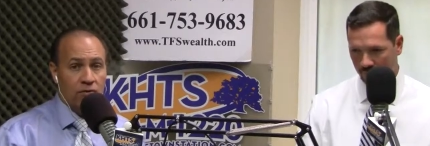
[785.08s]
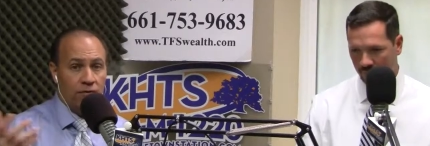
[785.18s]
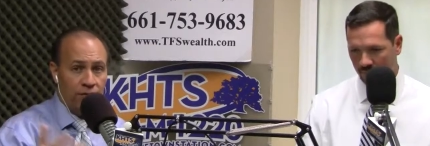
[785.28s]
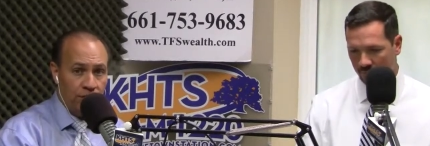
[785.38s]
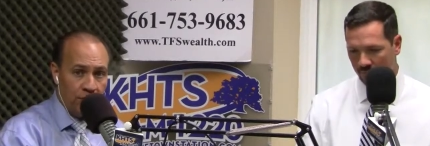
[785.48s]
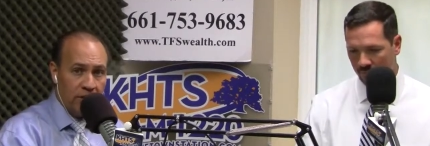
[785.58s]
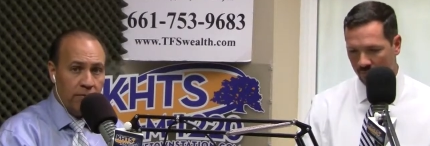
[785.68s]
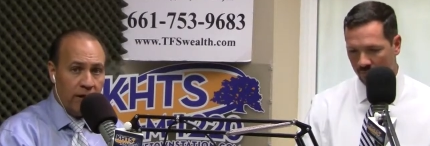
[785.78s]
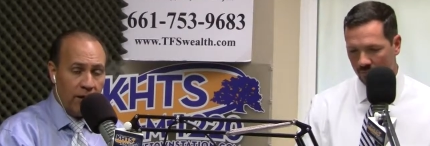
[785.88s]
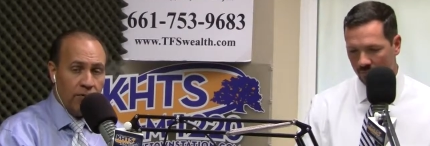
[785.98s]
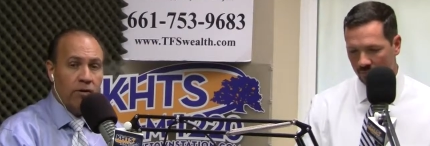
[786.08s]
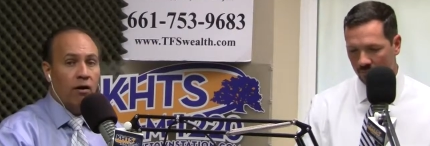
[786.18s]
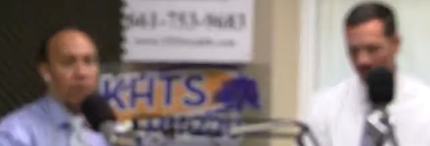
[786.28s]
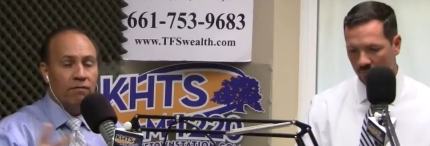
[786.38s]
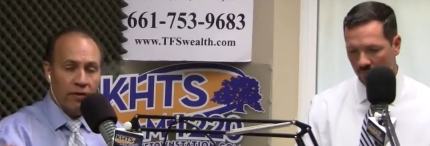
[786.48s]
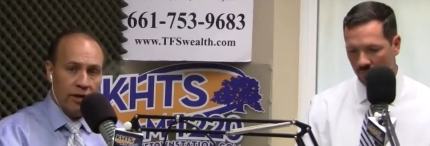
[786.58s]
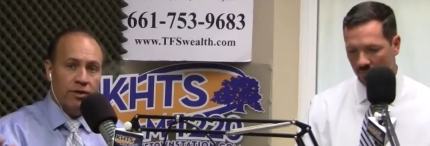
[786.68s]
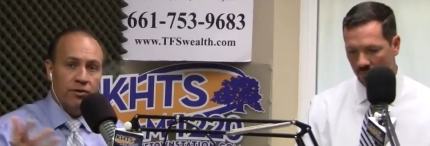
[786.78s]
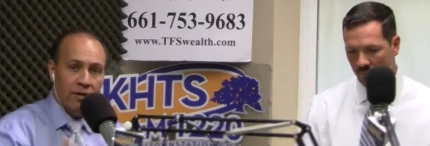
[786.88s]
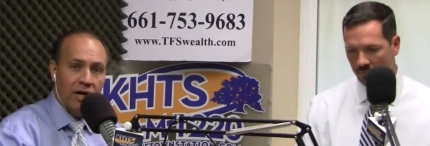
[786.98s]
Speaker 1: So if you do need to buy a new car, fine, you
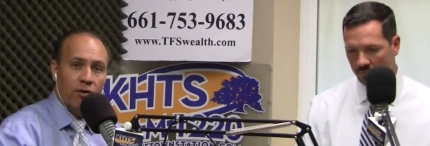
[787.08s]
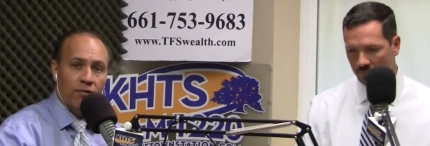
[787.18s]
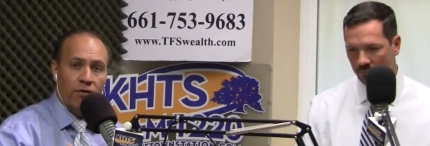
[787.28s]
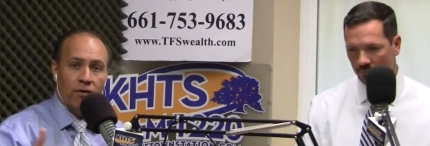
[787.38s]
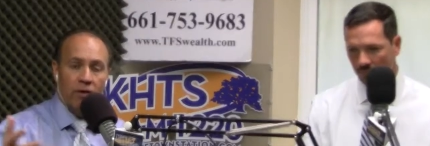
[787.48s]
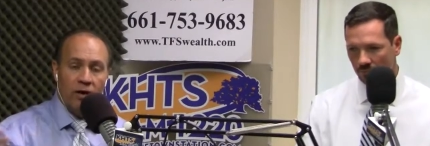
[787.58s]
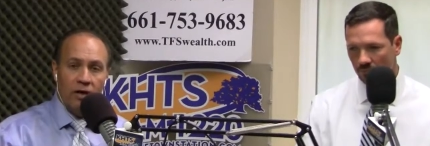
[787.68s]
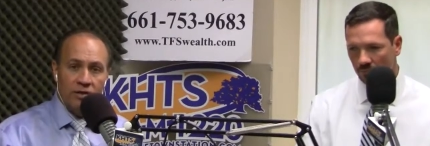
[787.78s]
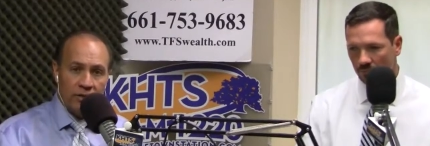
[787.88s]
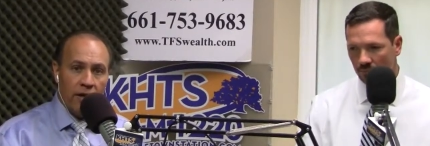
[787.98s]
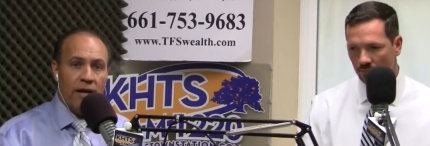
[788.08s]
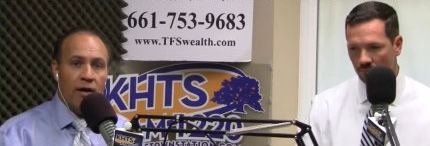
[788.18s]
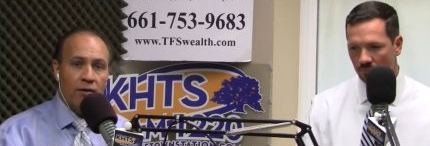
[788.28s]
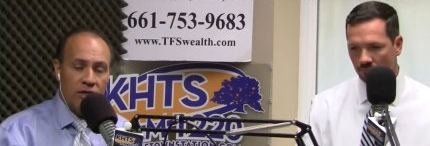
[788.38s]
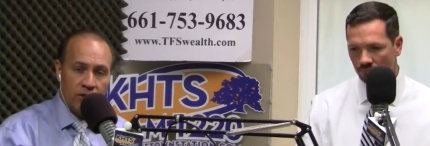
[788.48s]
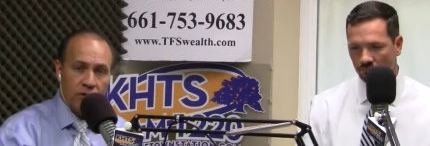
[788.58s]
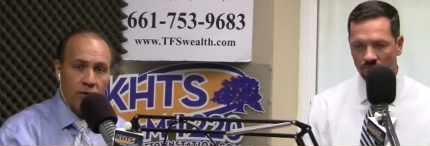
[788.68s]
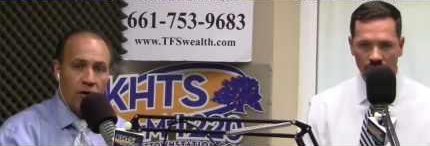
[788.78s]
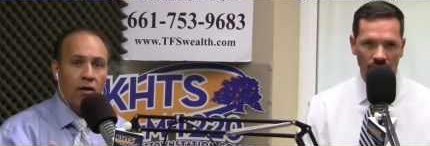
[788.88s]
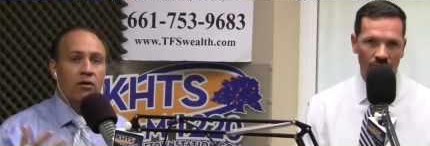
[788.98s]
do that. Or if your son now needs to go to
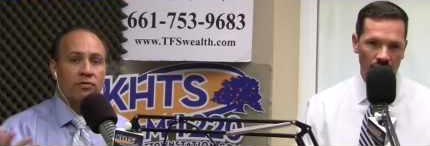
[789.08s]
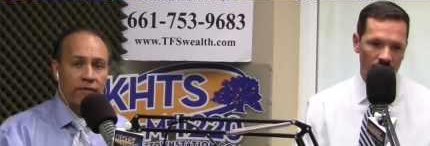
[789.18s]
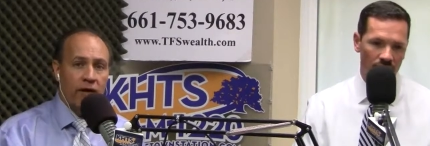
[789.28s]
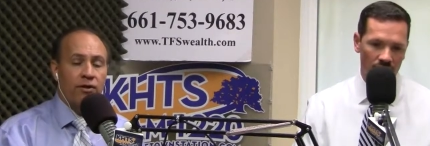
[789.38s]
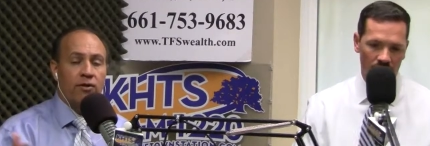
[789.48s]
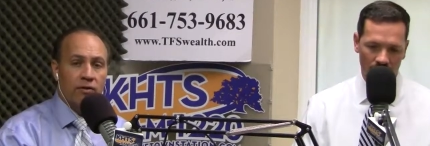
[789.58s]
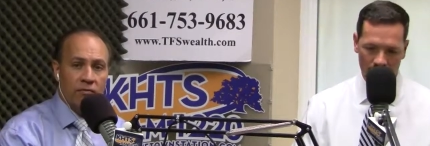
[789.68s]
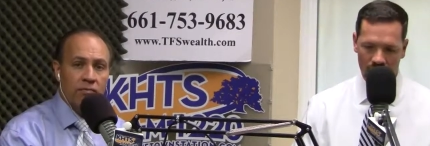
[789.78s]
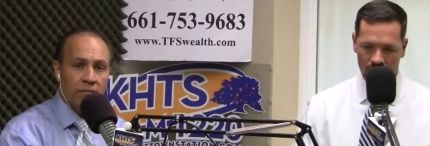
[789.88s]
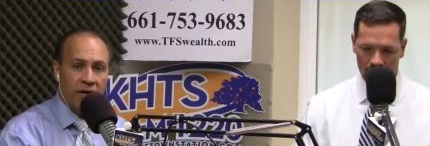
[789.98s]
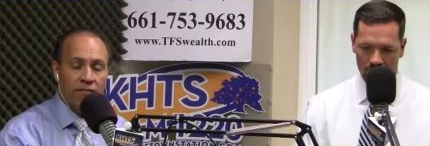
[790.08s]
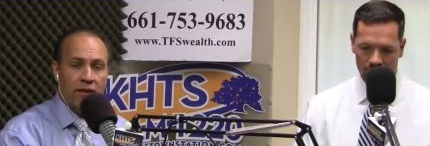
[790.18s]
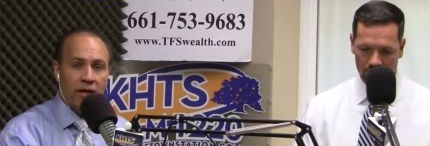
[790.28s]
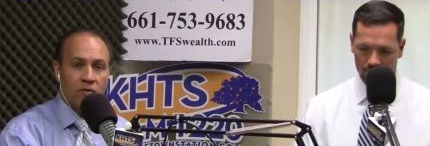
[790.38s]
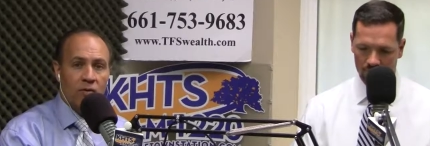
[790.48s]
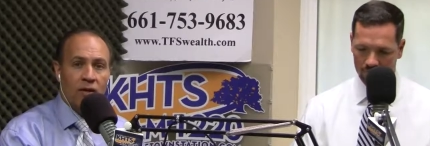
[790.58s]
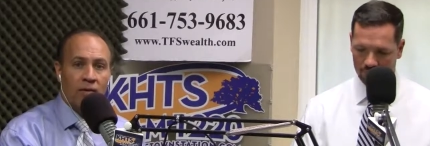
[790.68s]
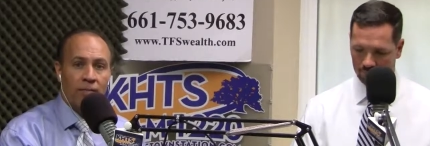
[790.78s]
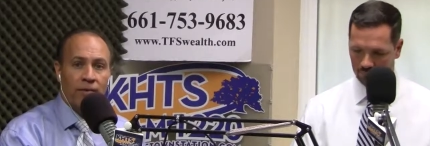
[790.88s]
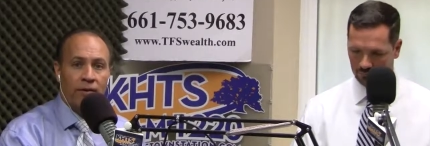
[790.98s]
college, fine, you can
Speaker 2: pay for that as well.
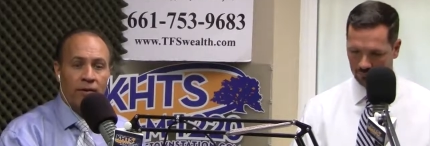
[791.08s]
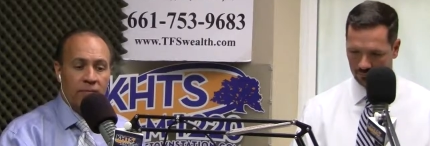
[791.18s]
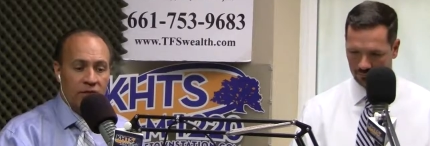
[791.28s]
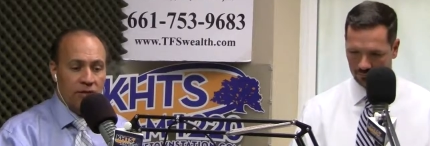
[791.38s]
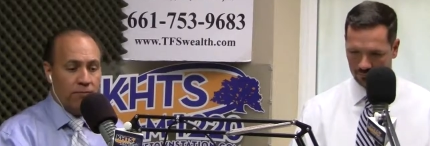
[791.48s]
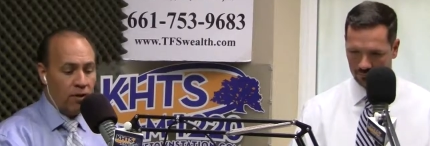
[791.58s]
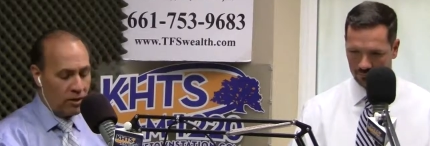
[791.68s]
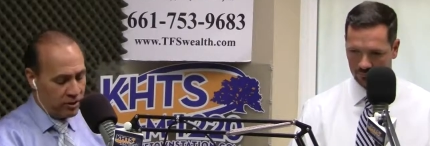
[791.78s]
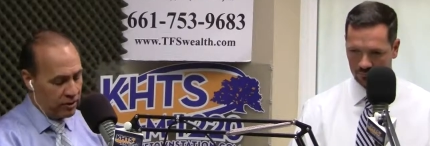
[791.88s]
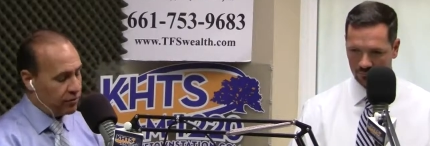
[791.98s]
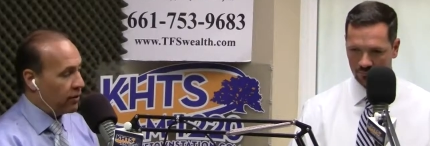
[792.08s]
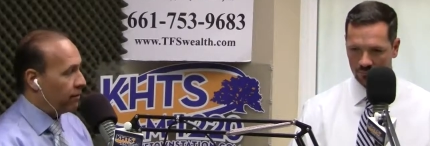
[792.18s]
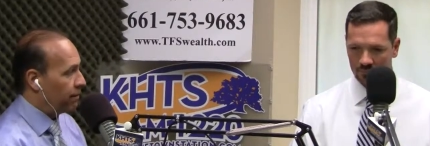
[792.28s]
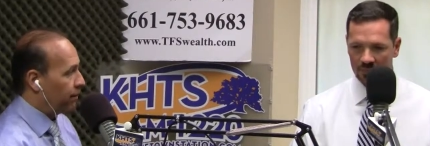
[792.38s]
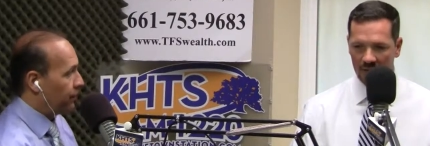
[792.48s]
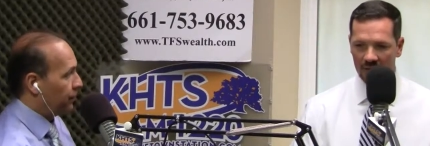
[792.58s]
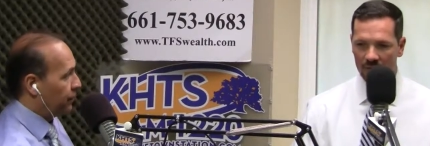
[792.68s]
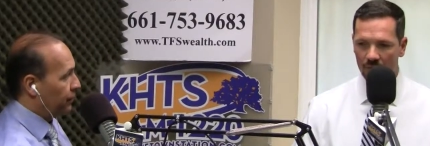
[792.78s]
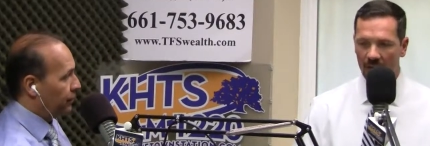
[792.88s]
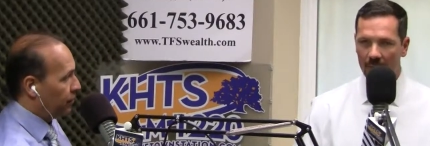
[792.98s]
But it's a process, right? That's
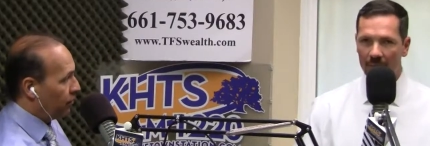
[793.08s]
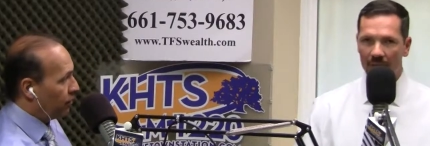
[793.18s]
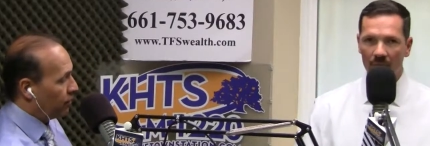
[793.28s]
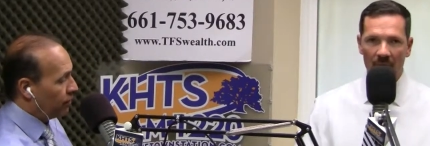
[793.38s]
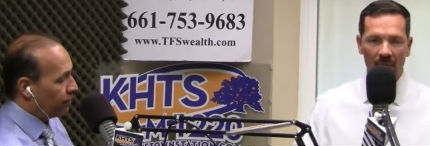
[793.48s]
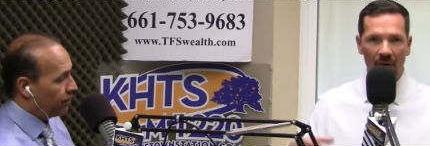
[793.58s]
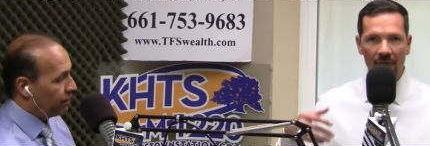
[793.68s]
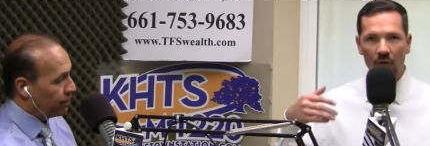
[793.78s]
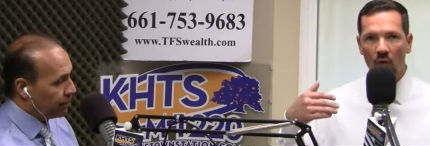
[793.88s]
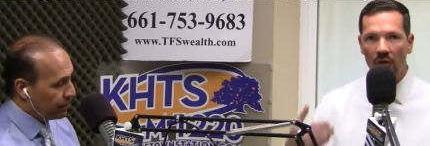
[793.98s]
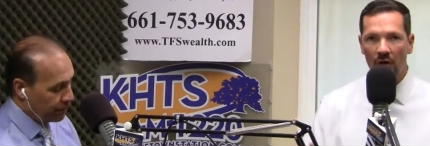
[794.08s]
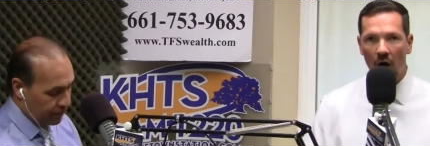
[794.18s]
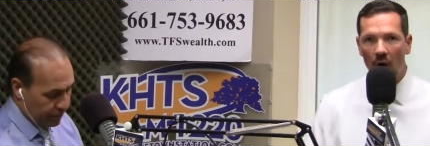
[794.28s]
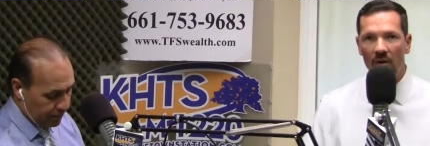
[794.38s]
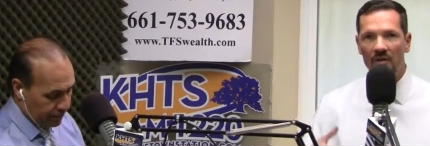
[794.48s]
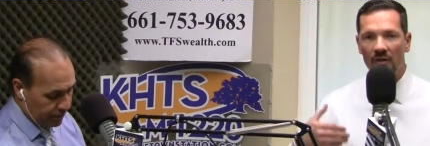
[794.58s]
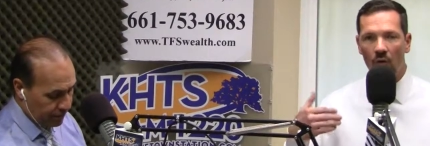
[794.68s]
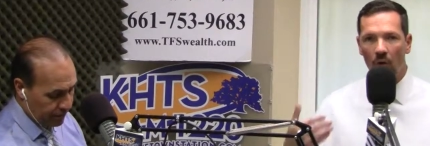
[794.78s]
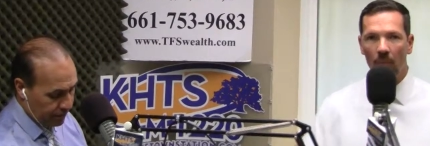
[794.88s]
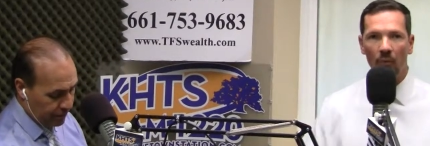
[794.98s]
right. But remember, if you're going to always
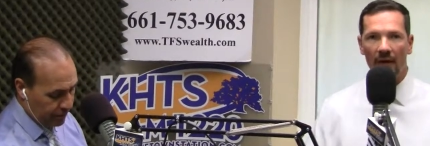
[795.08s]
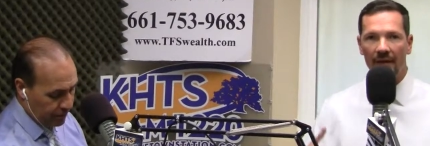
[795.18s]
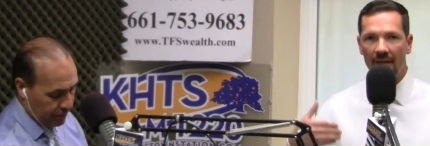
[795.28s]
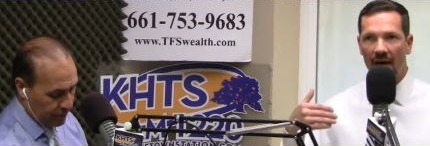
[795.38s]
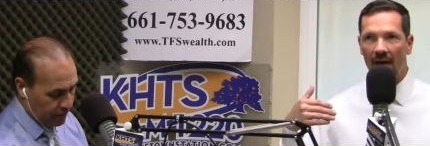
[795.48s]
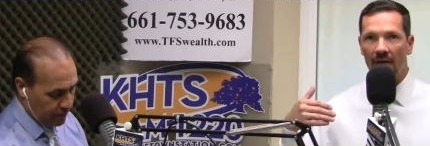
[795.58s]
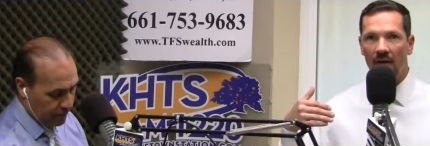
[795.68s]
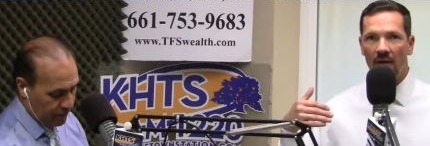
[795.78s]
incorporate that,